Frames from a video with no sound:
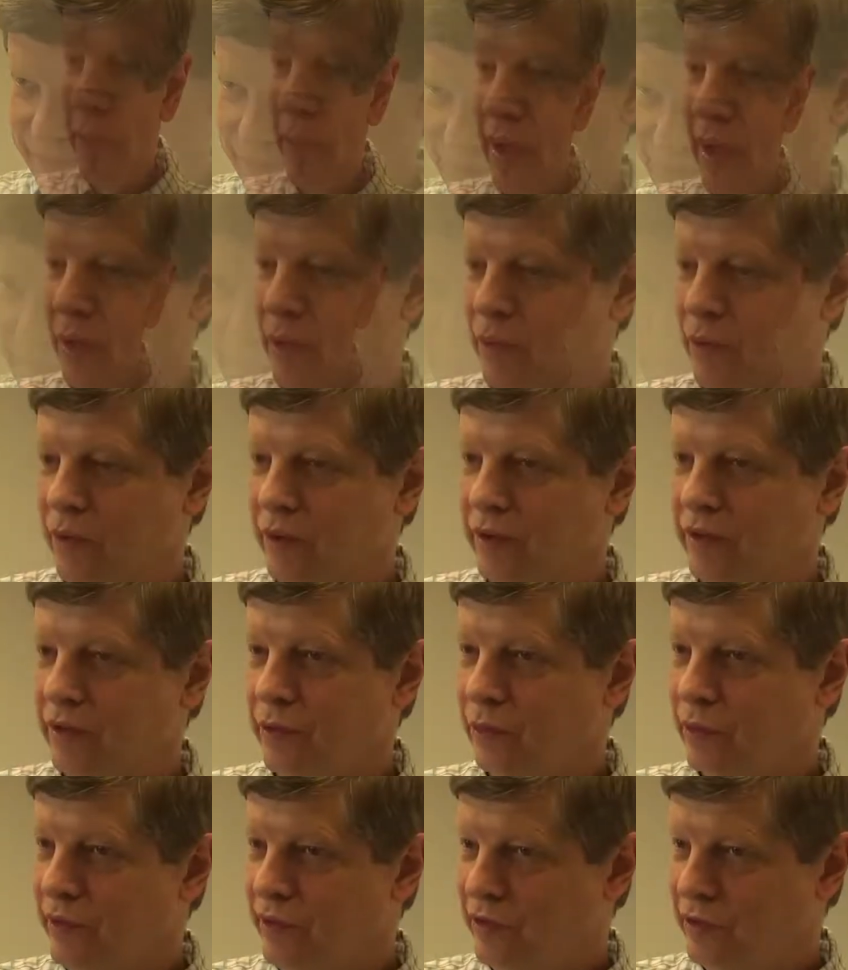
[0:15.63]
I work at
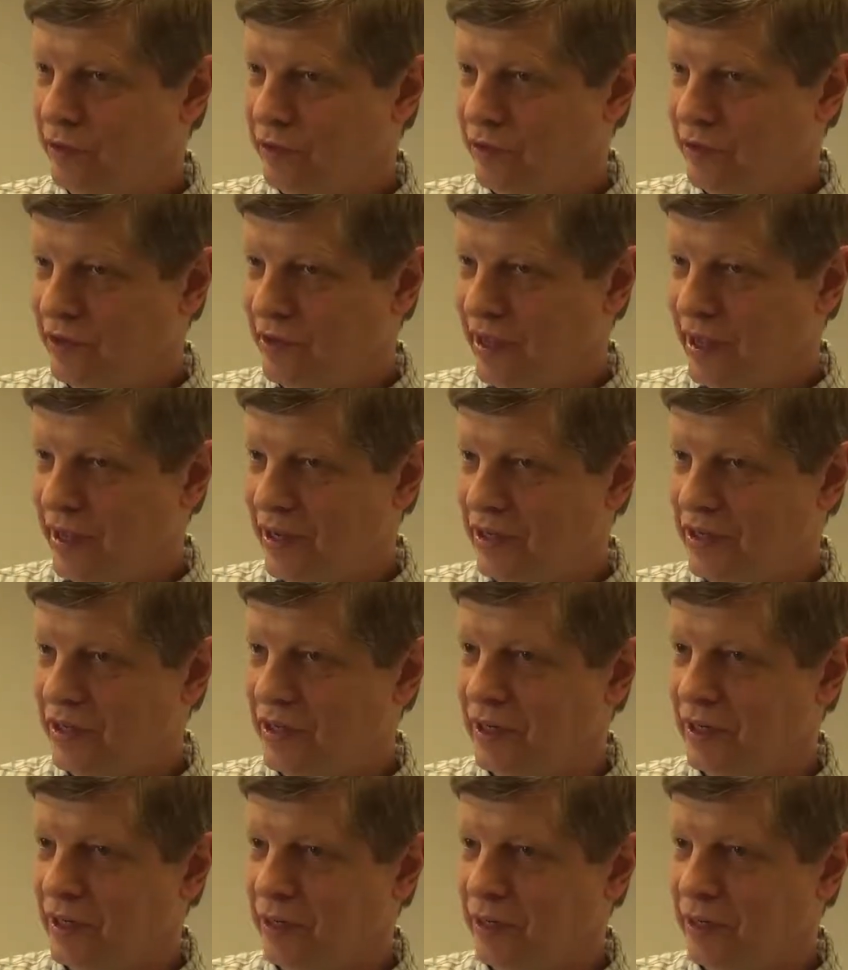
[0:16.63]
the research station,